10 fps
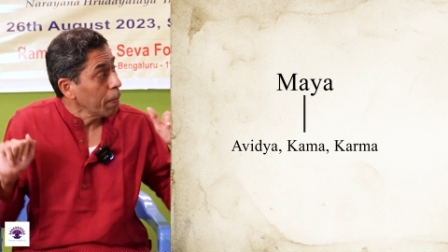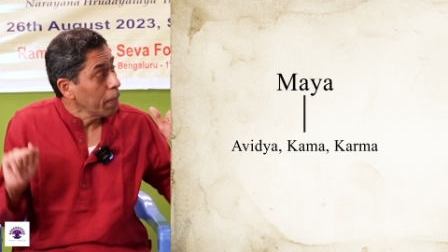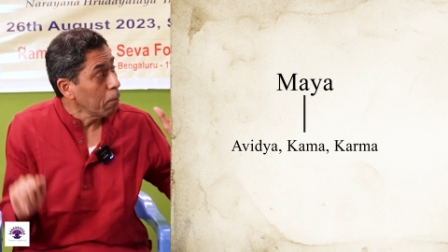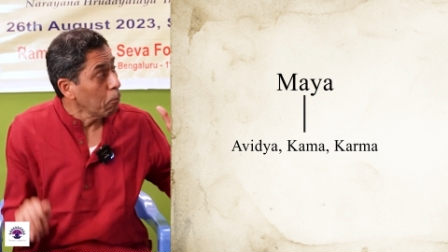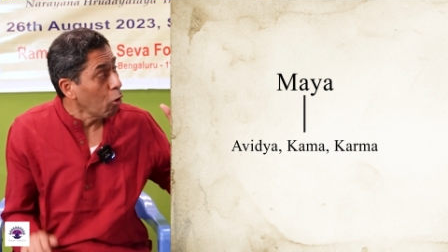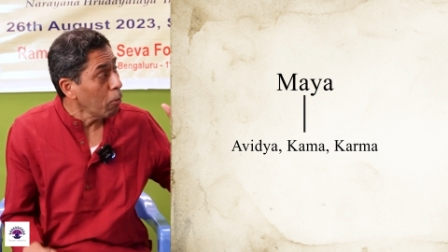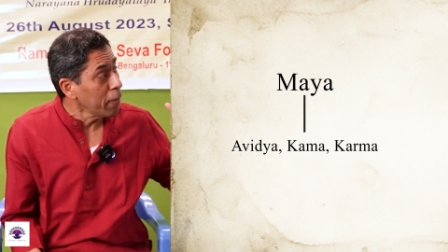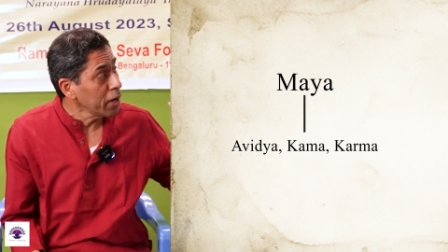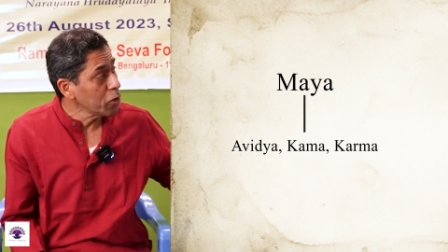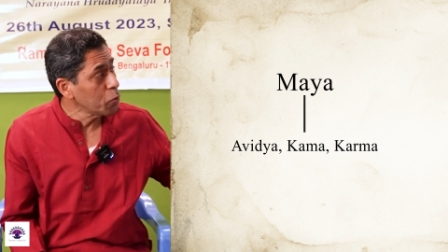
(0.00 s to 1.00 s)
The
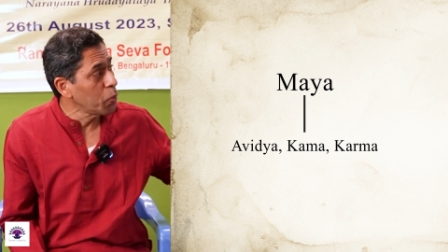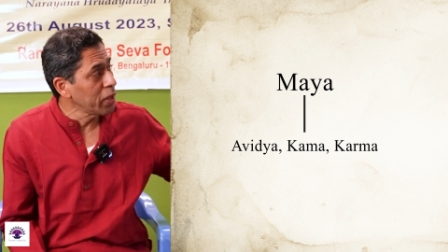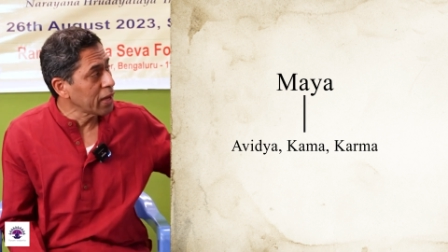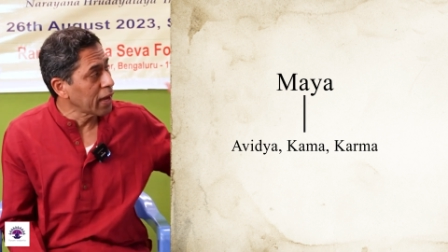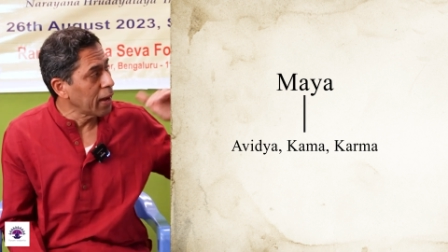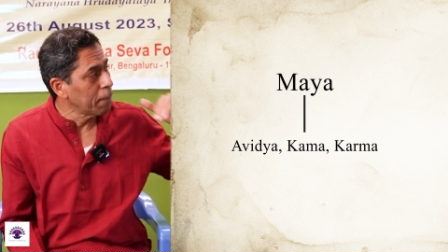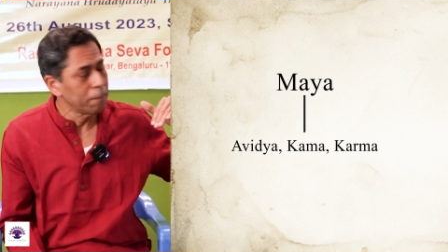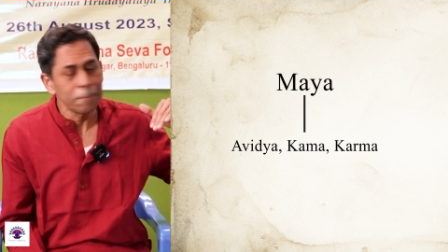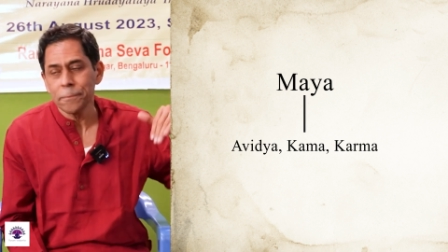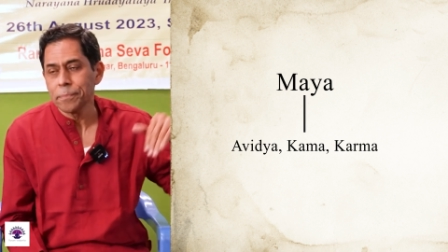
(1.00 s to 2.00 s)
moment we
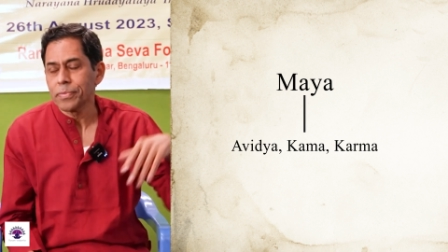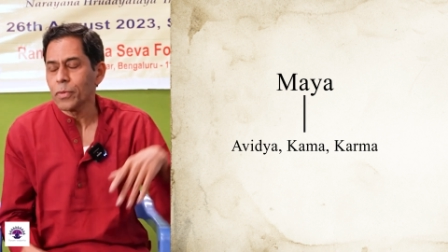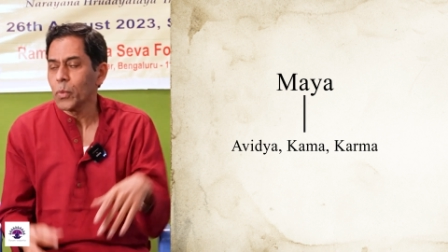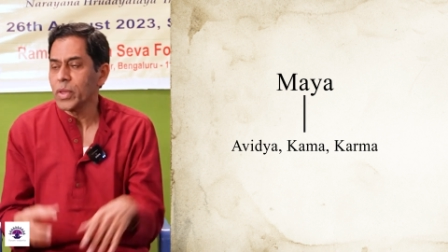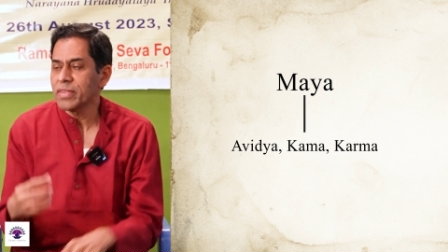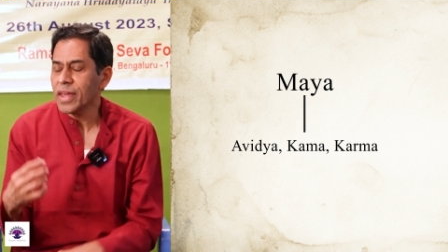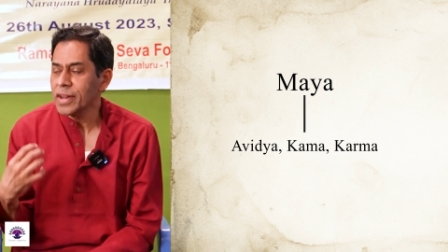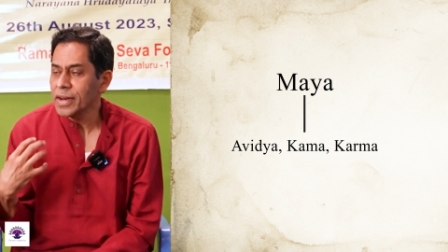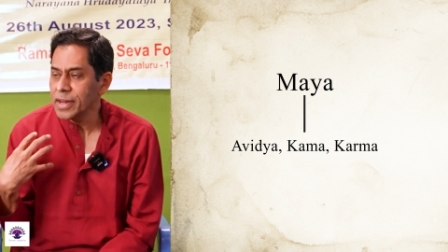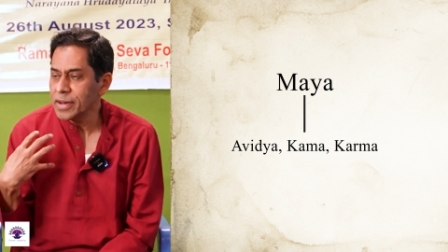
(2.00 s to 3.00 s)
come, we
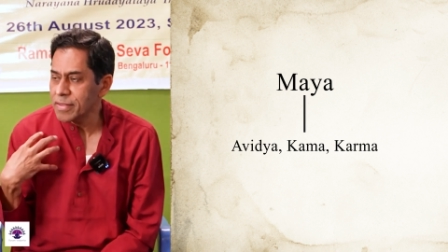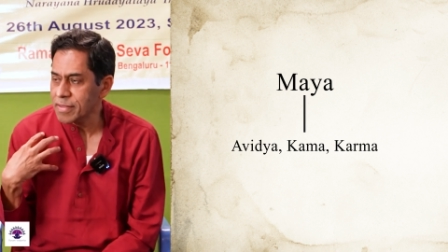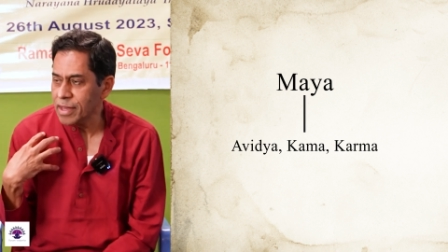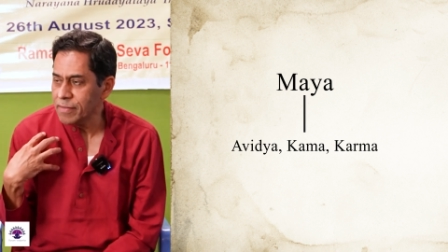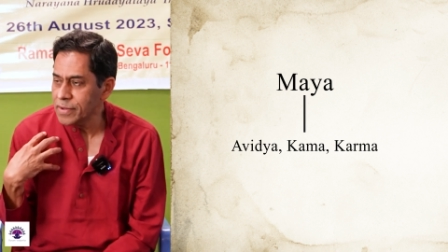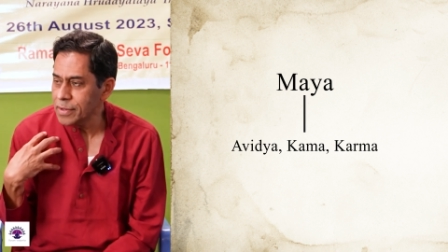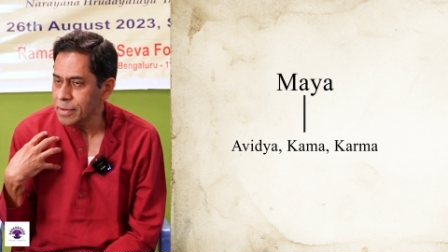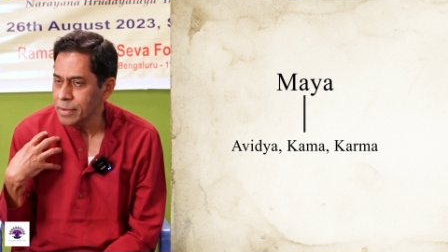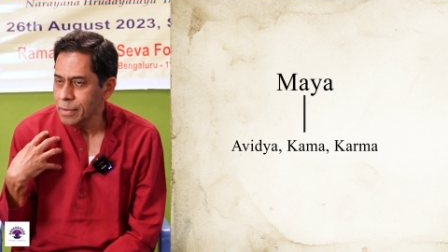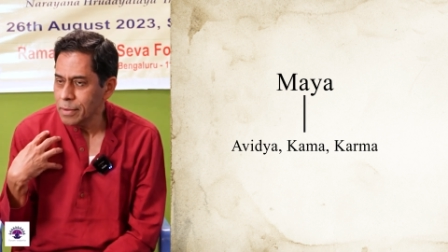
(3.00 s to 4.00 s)
suddenly discover
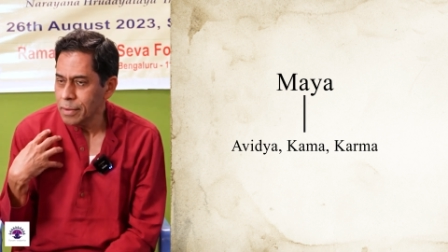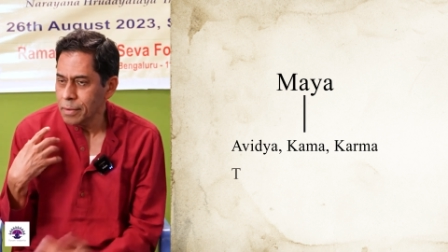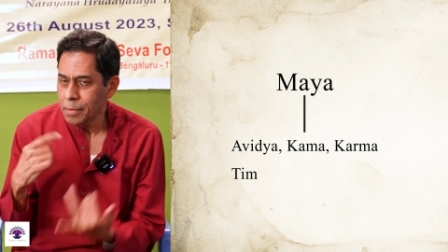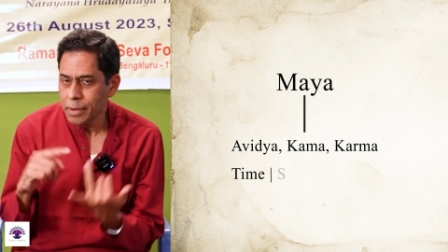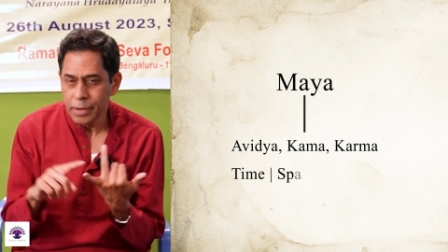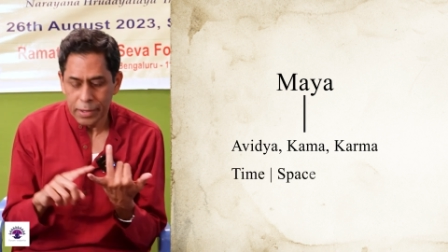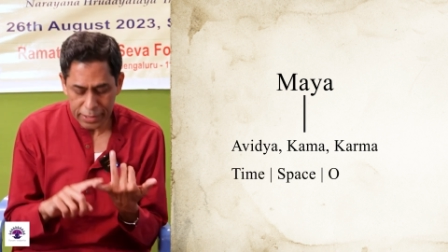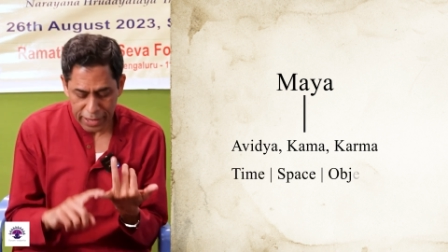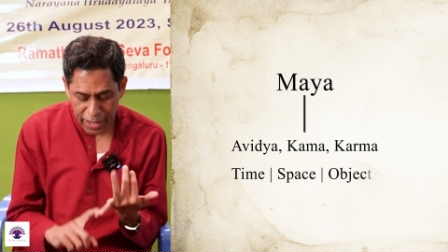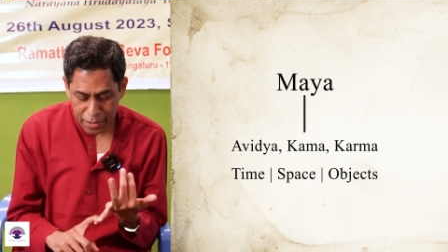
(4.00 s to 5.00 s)

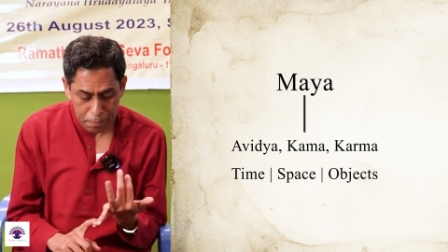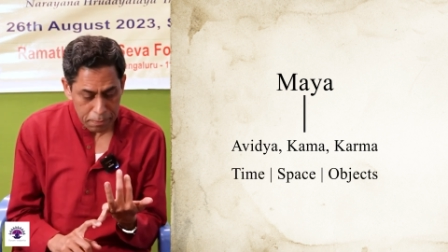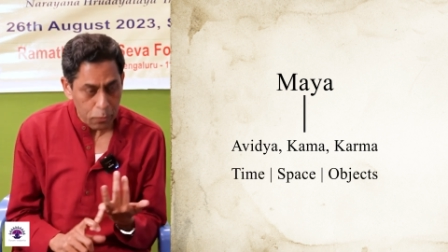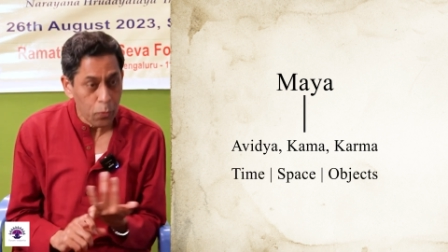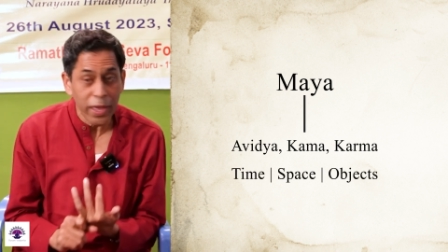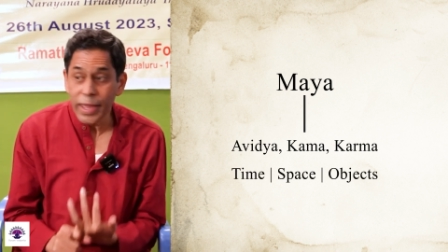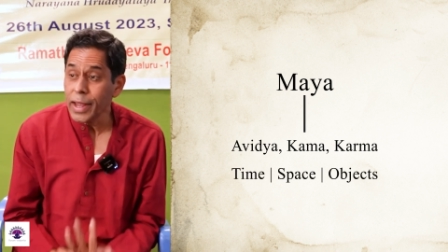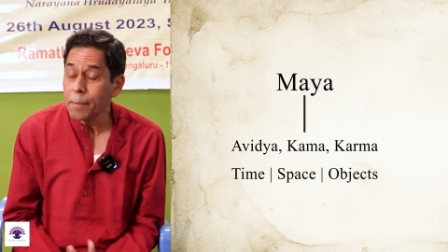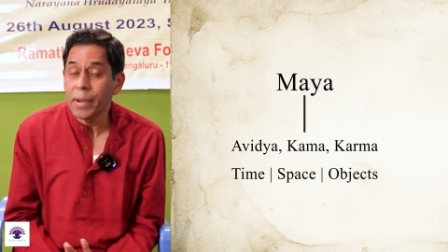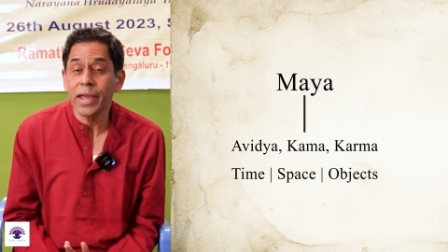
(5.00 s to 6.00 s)
time, where
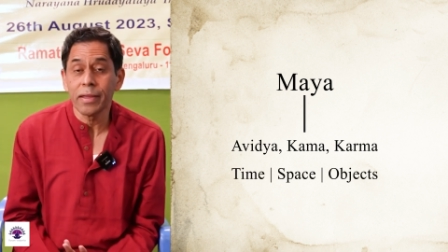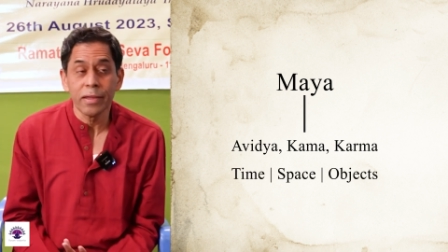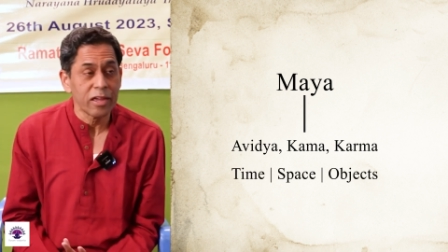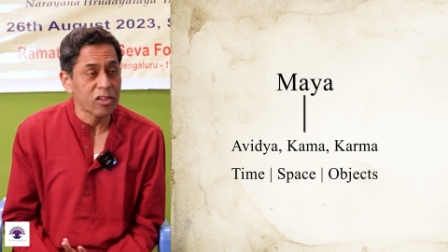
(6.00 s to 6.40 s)
am I?